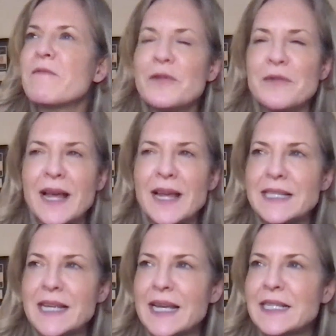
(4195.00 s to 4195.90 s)
food
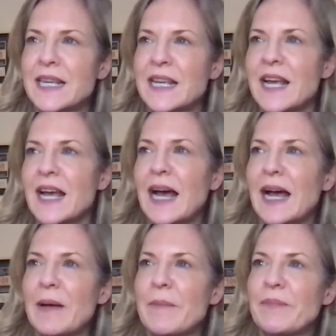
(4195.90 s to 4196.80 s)
related,
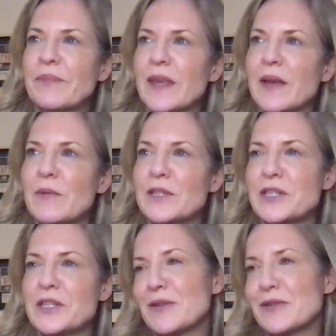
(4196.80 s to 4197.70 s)

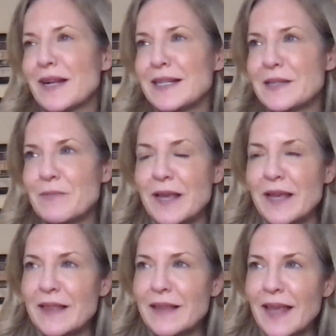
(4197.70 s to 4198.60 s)
which is most likely to
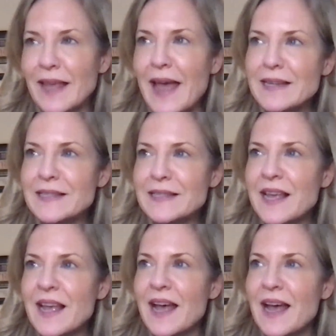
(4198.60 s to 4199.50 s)
be the case,
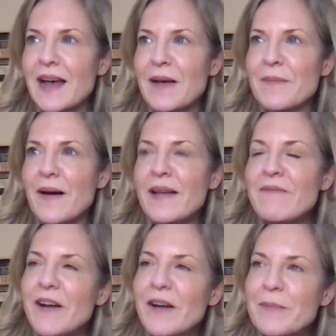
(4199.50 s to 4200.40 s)

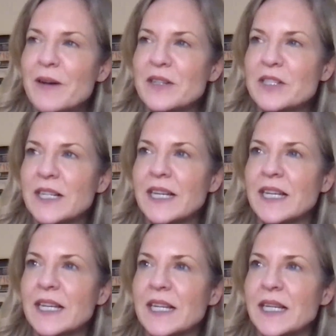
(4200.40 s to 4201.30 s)
I'm very much
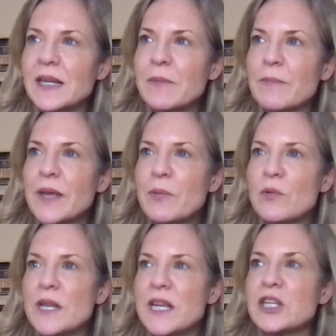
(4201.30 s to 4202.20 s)
like, people
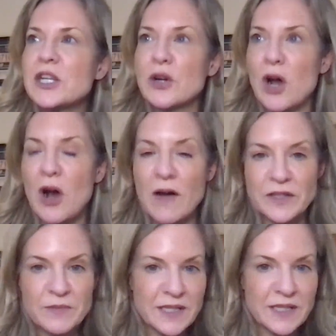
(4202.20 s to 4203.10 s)
need to look
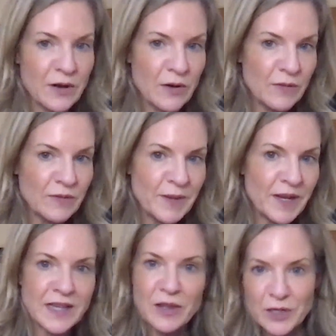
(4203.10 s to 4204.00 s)
after themselves,
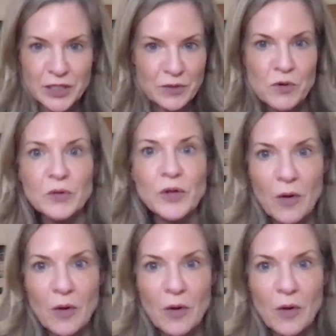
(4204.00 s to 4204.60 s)
because otherwise you will